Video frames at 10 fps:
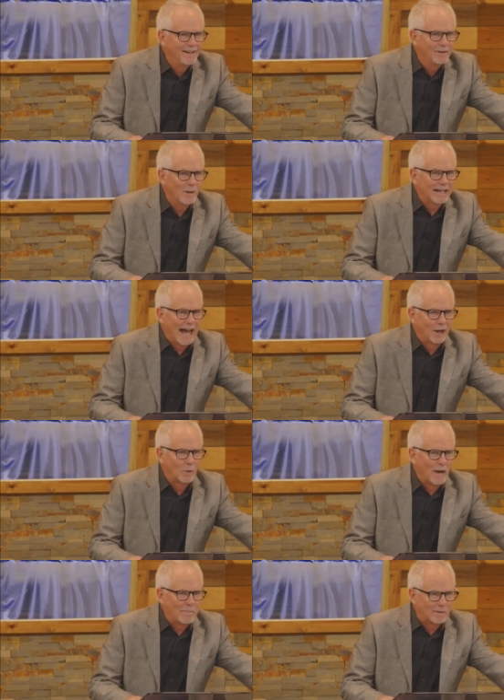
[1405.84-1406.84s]
We got a
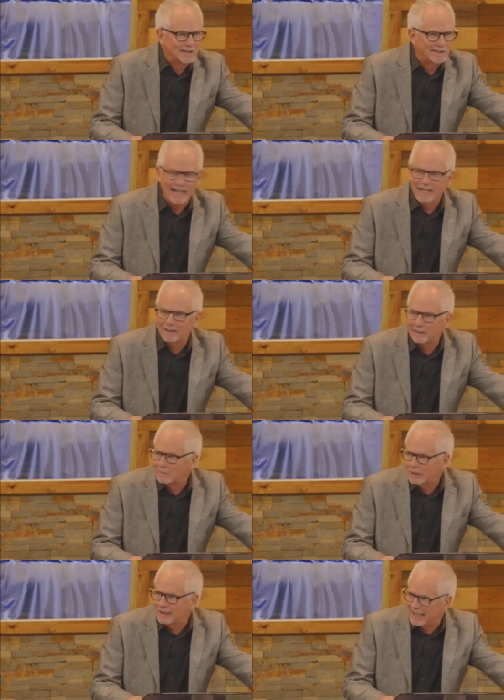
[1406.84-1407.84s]
representative
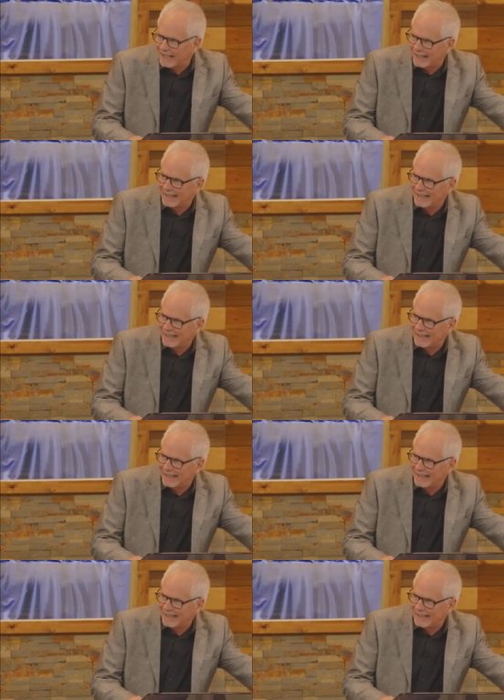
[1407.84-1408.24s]
today.